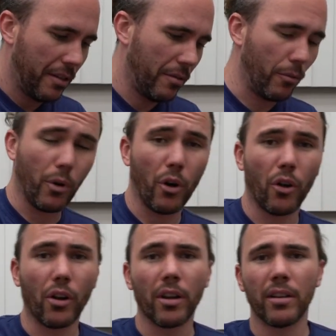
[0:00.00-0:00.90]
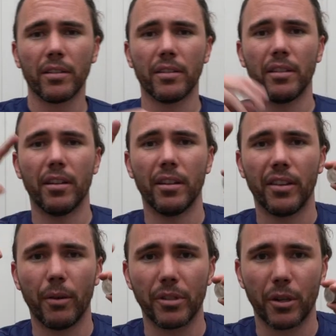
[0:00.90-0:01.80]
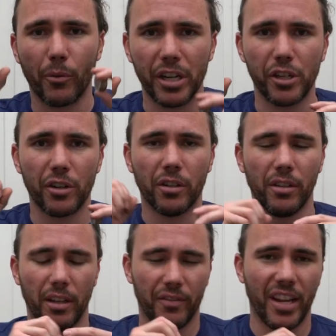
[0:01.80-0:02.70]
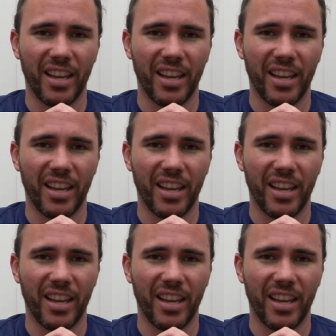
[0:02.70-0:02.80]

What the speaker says: roll that was original of